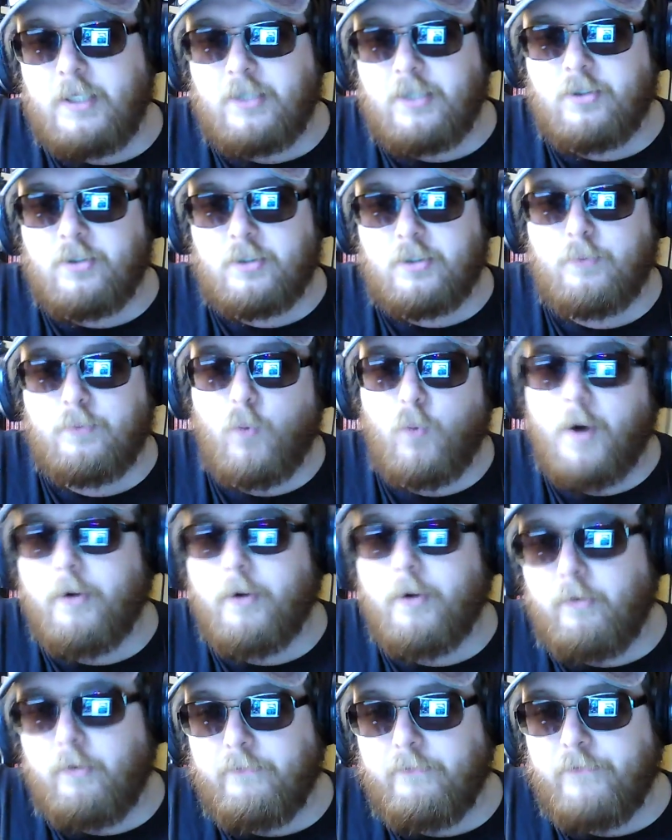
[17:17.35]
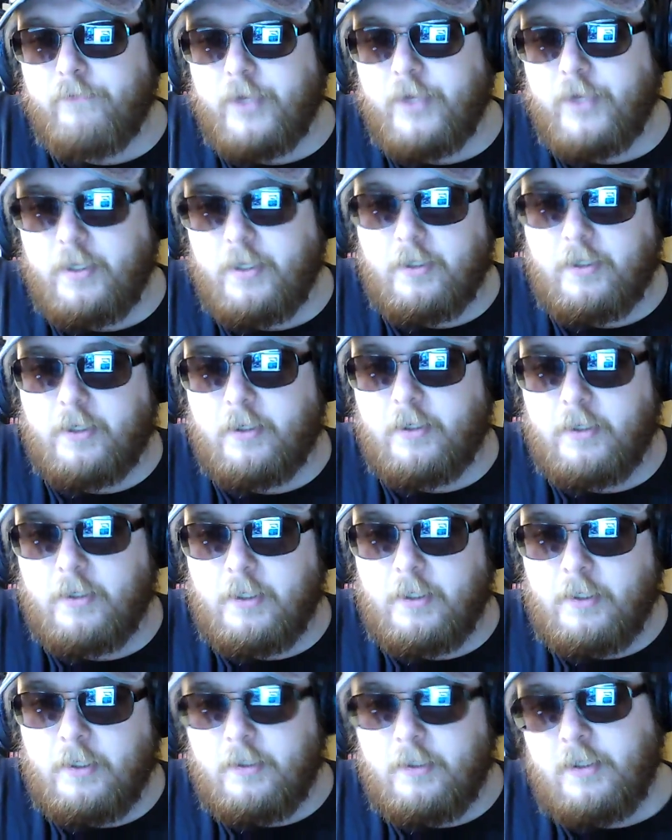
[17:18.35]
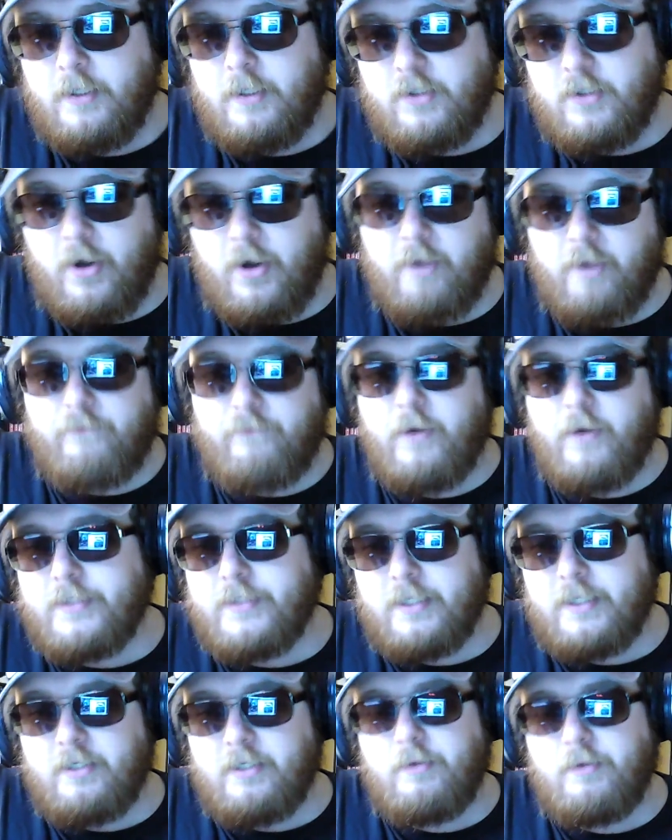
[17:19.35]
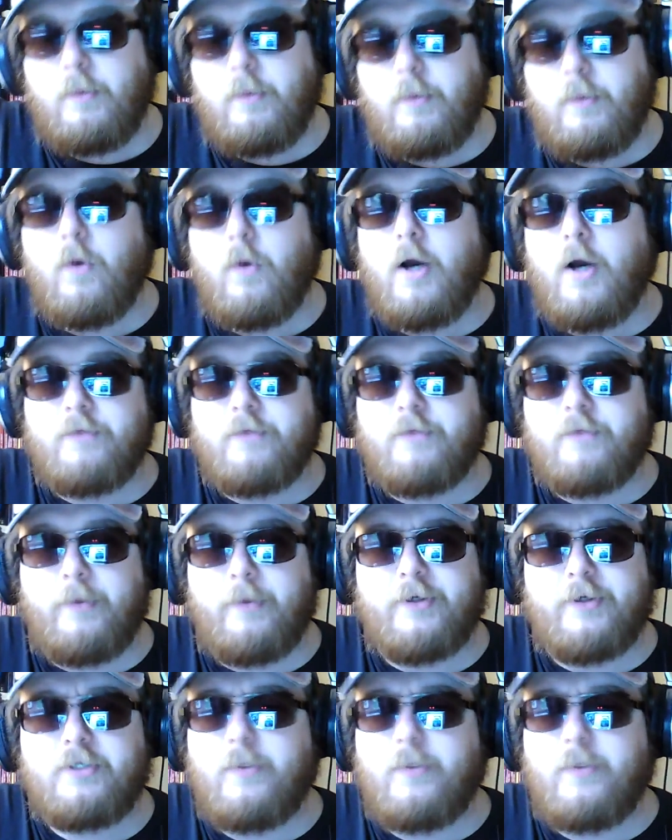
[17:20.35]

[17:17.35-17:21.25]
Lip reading: He's just one of these kind of villains that seem to be working somewhere else.